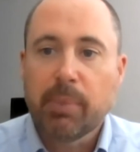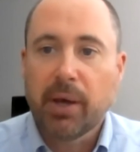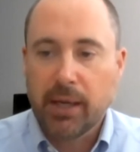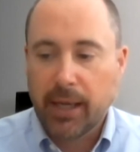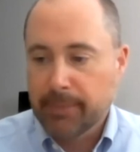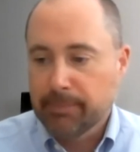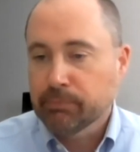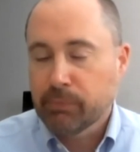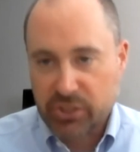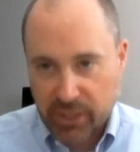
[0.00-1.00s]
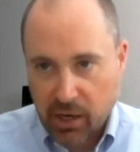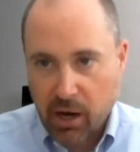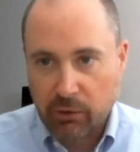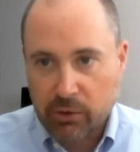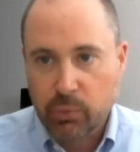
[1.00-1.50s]
but um, much like
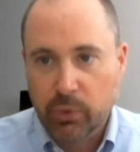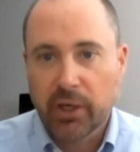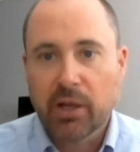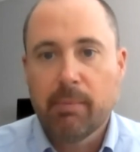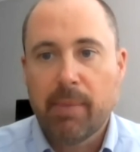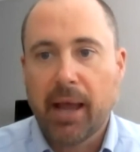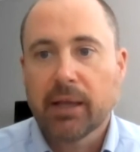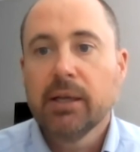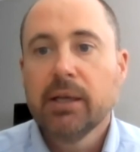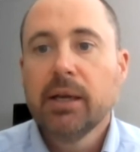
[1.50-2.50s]
Congress, we're going to come back